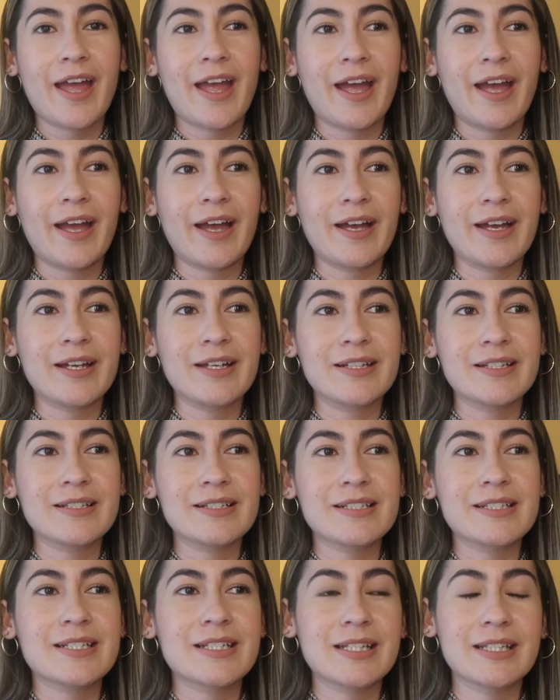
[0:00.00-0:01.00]

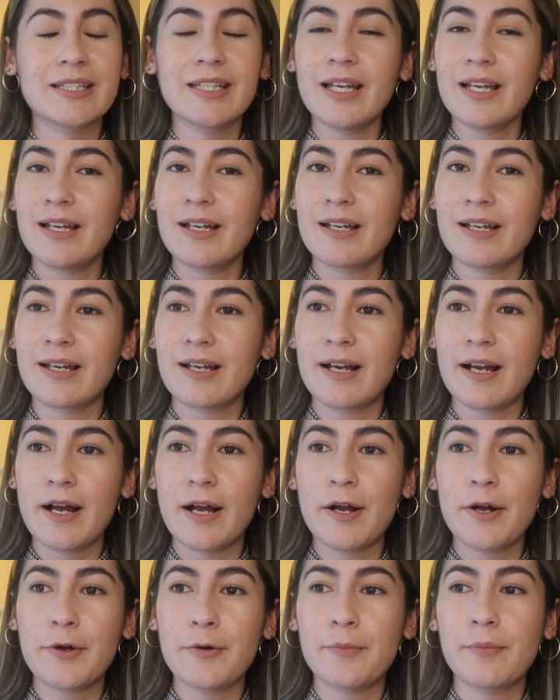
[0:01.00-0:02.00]
And yeah,
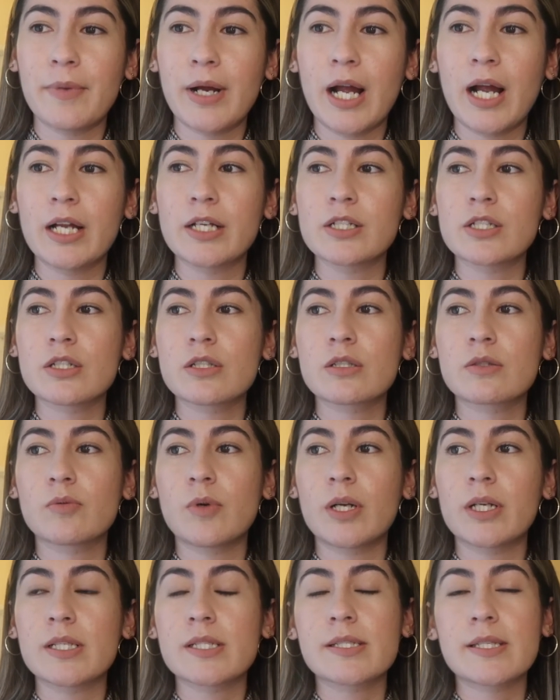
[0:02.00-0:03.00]
I just
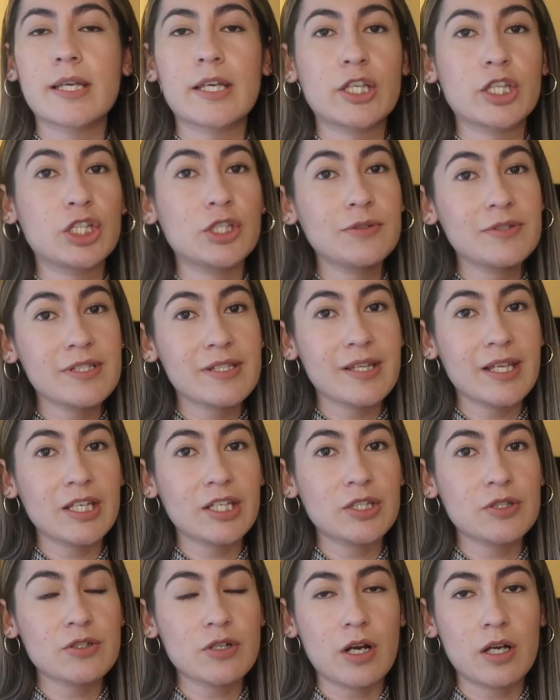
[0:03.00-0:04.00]
want to say a huge
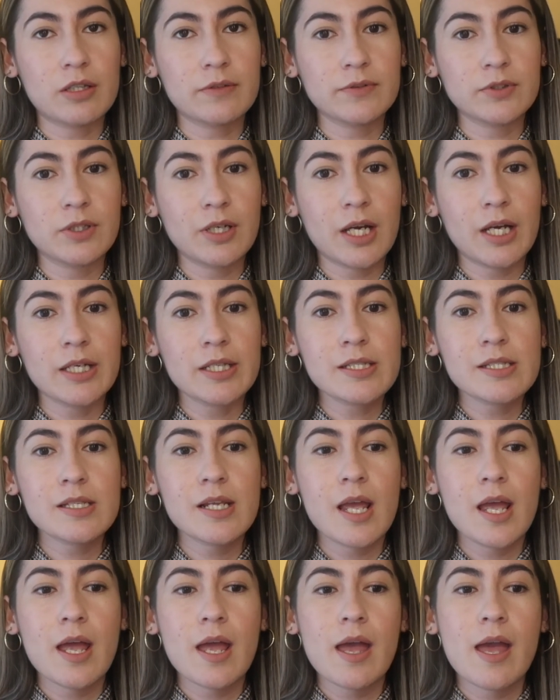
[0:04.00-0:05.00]
thank you to all of you guys,
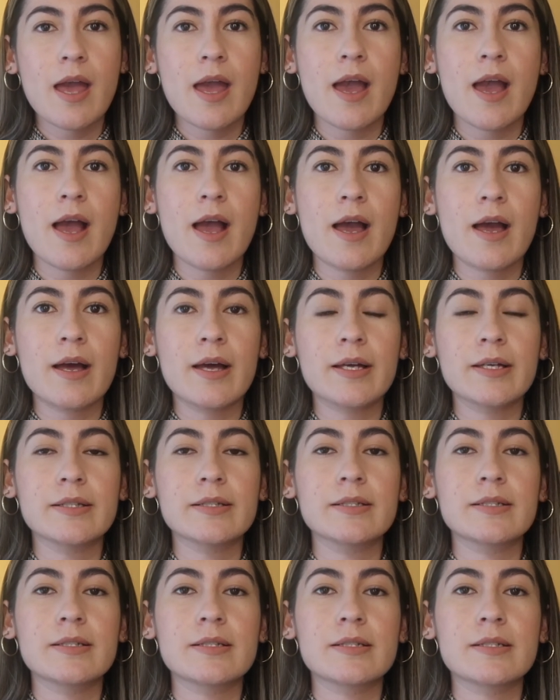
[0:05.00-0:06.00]

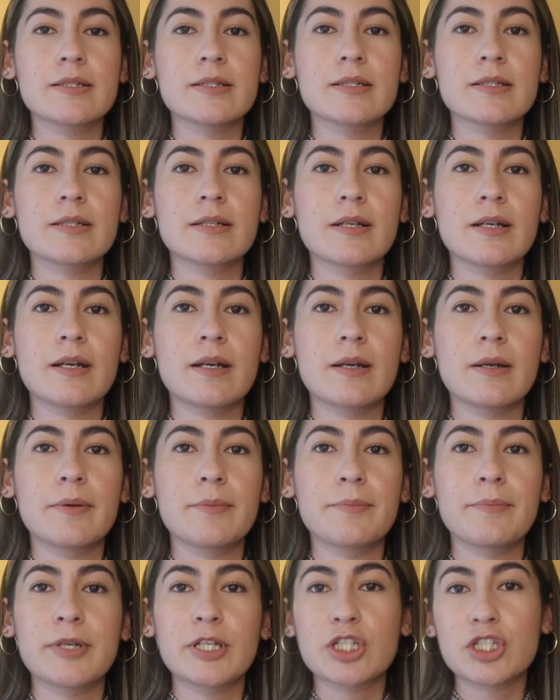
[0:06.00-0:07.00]
and
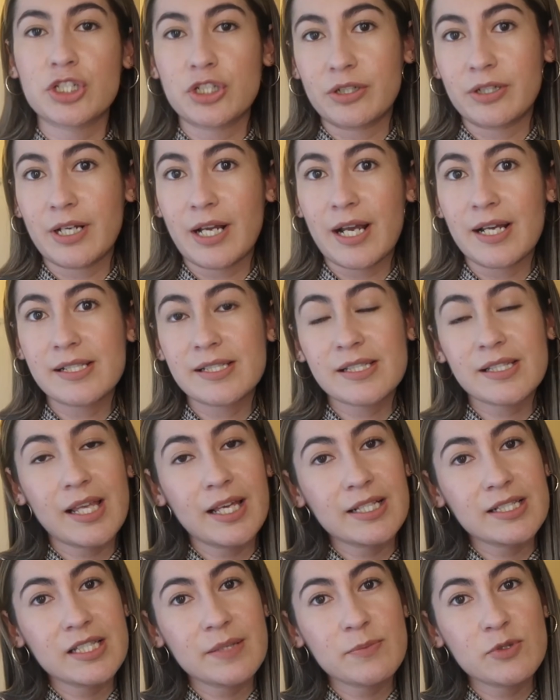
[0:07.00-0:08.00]
make sure you guys
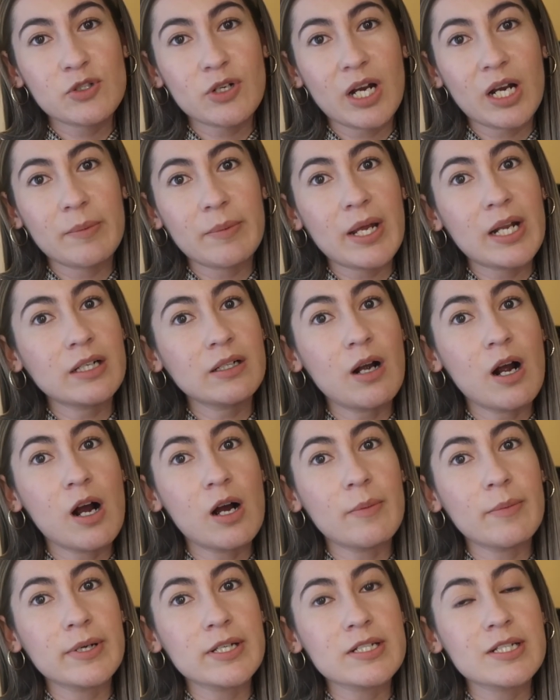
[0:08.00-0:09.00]
like, subscribe and
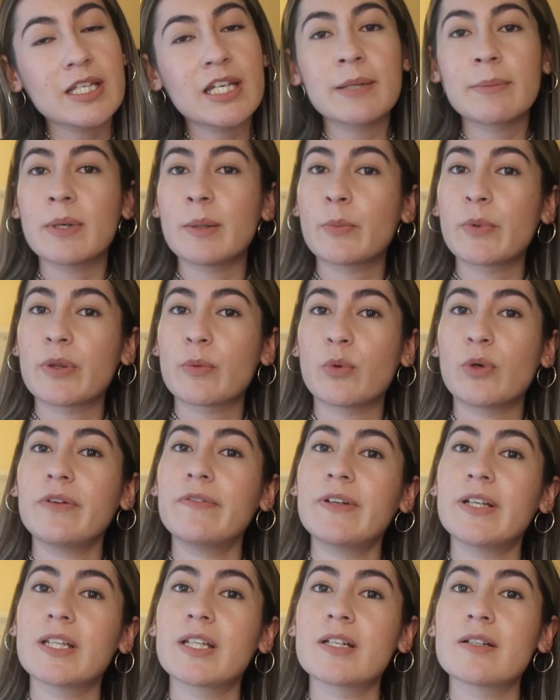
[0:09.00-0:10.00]
comment to keep up with more
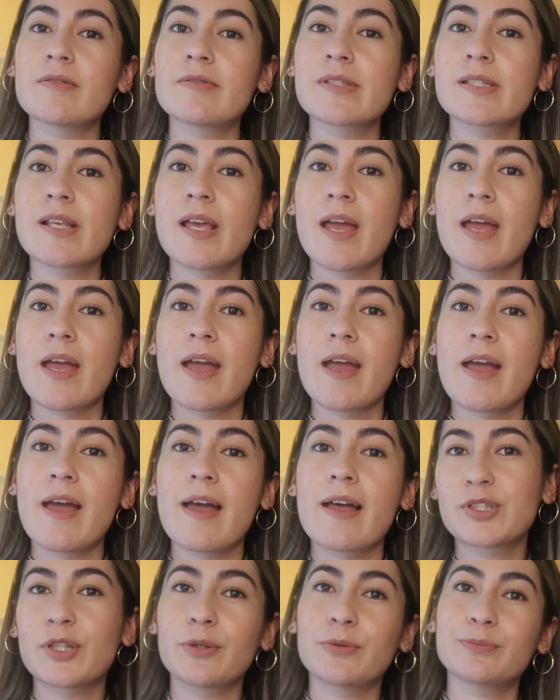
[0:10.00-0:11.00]
videos.
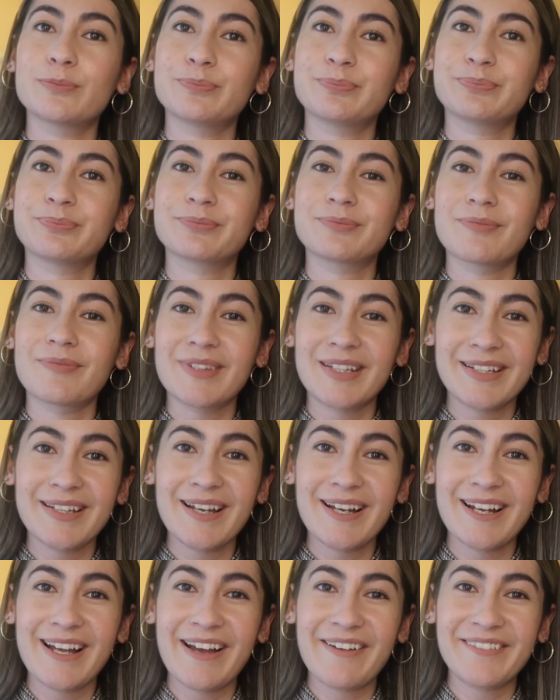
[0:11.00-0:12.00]
So yeah,
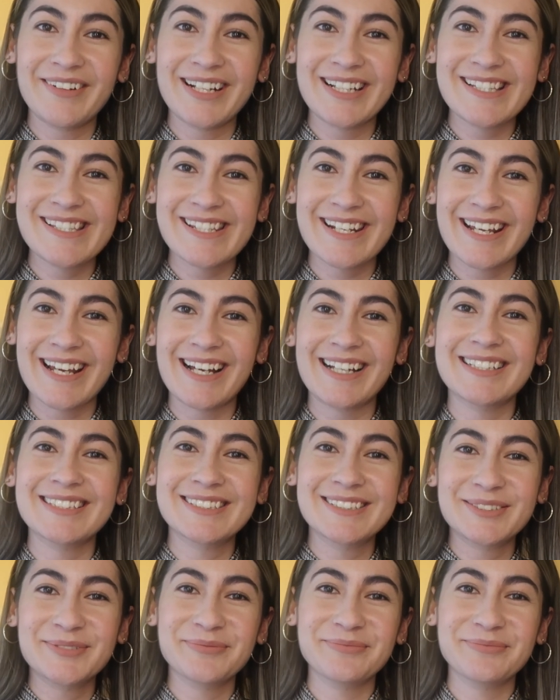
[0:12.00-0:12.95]
have a nice day guys.